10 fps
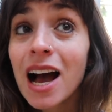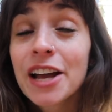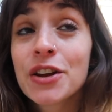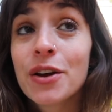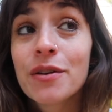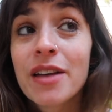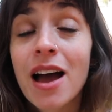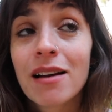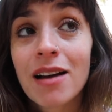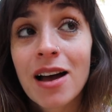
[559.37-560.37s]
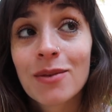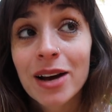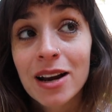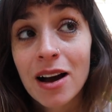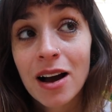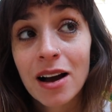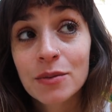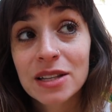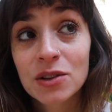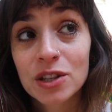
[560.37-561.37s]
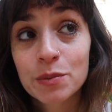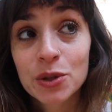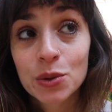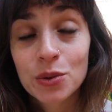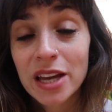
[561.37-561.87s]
I know that when I was in hospital,